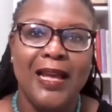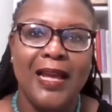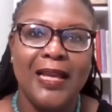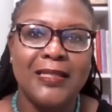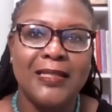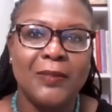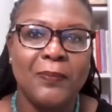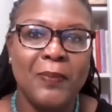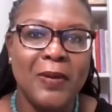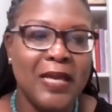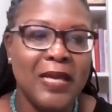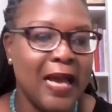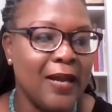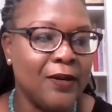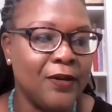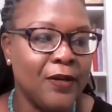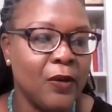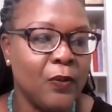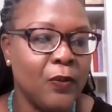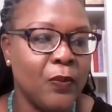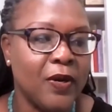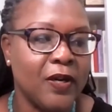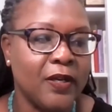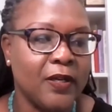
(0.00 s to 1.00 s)
it depends i don't
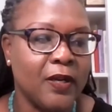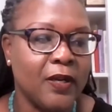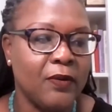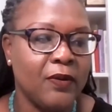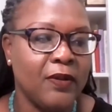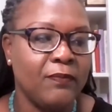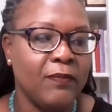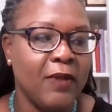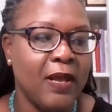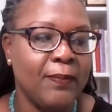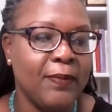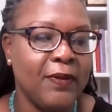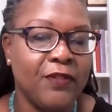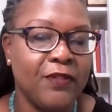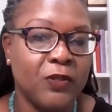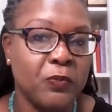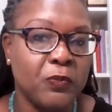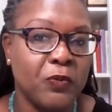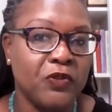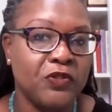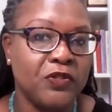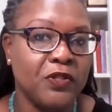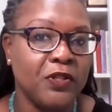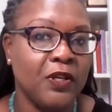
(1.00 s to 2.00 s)
know where maybe if this
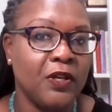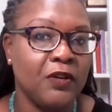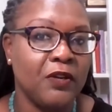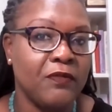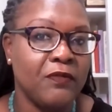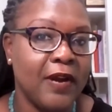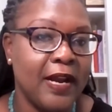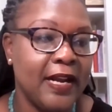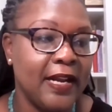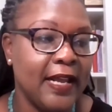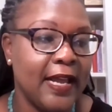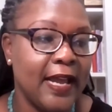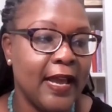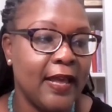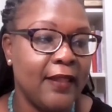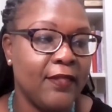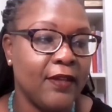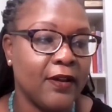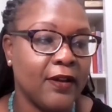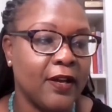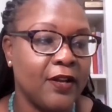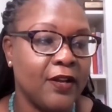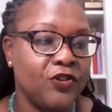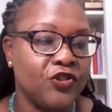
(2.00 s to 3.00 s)
person can write again
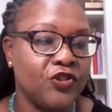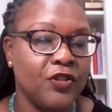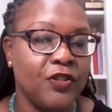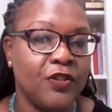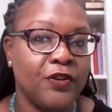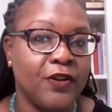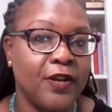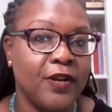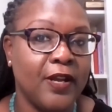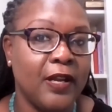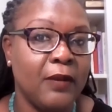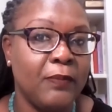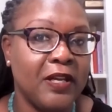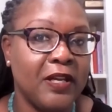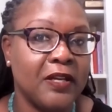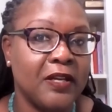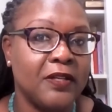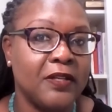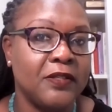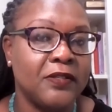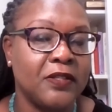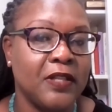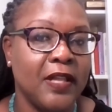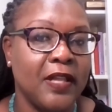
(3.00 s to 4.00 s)
the country they're in
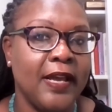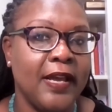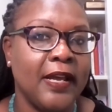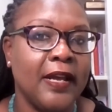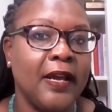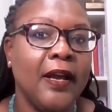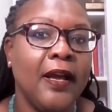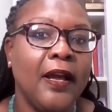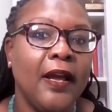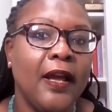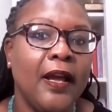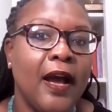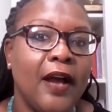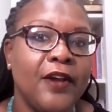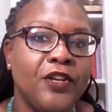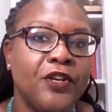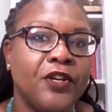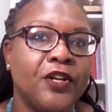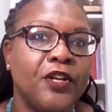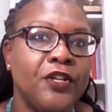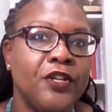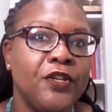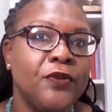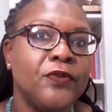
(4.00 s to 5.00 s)
because like you
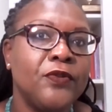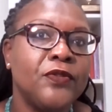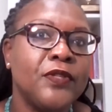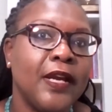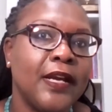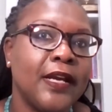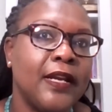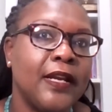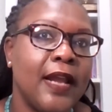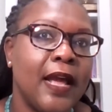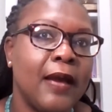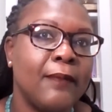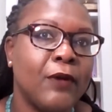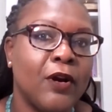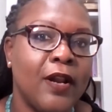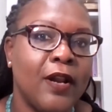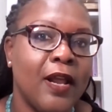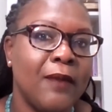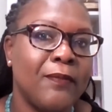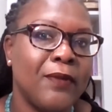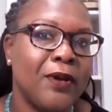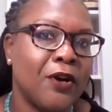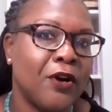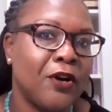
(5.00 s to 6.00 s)
can use like an M+R,
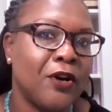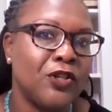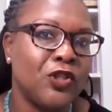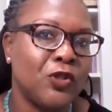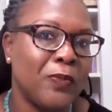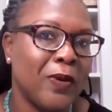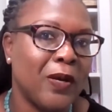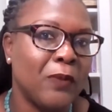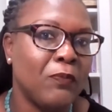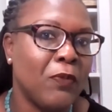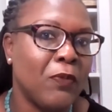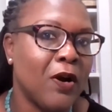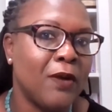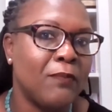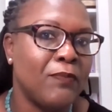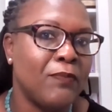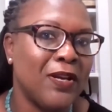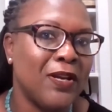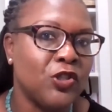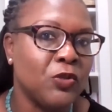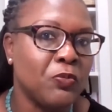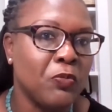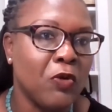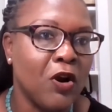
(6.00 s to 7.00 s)
M+R
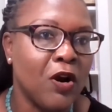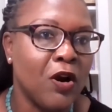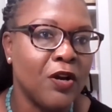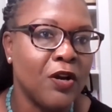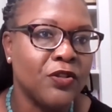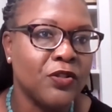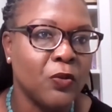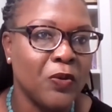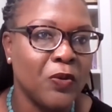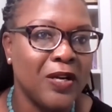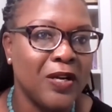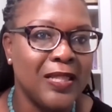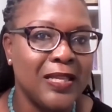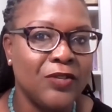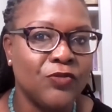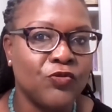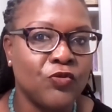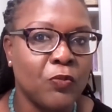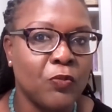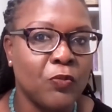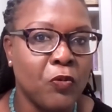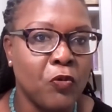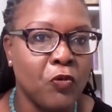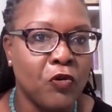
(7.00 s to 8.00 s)
benchmark so one of these
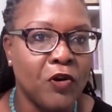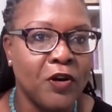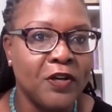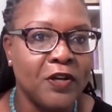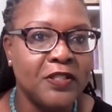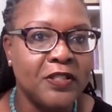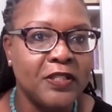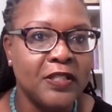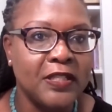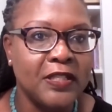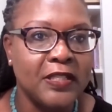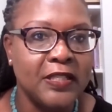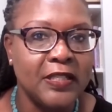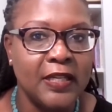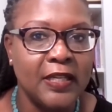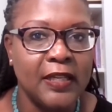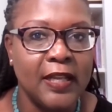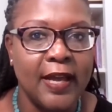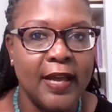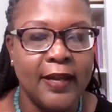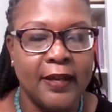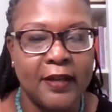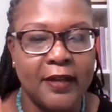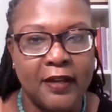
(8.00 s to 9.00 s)
reports to see
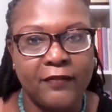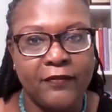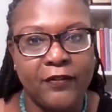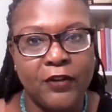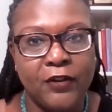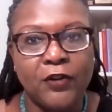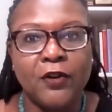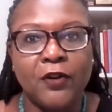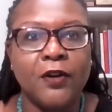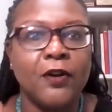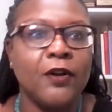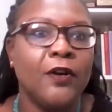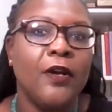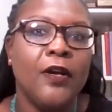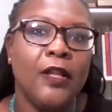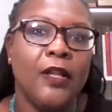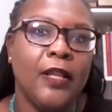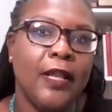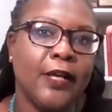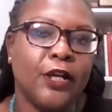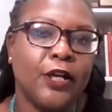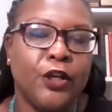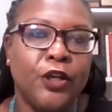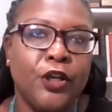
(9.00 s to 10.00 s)
like if you're
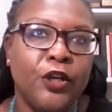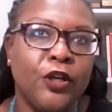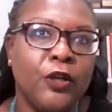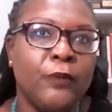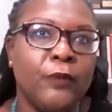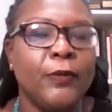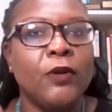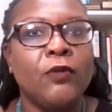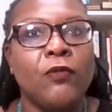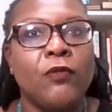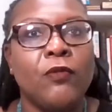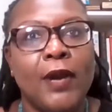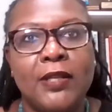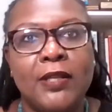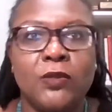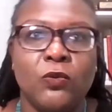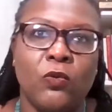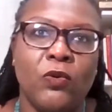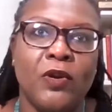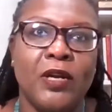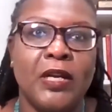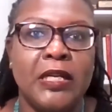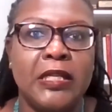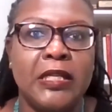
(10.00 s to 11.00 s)
like a human rights
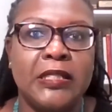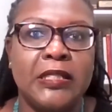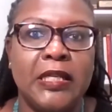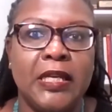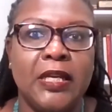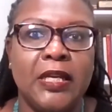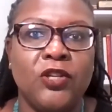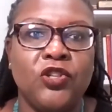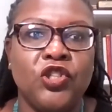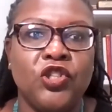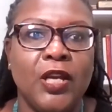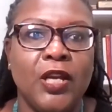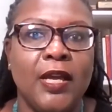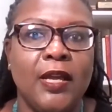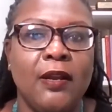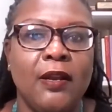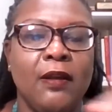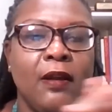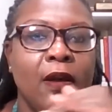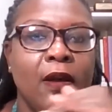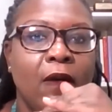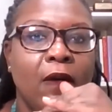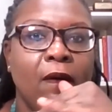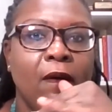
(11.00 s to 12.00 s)
organization
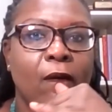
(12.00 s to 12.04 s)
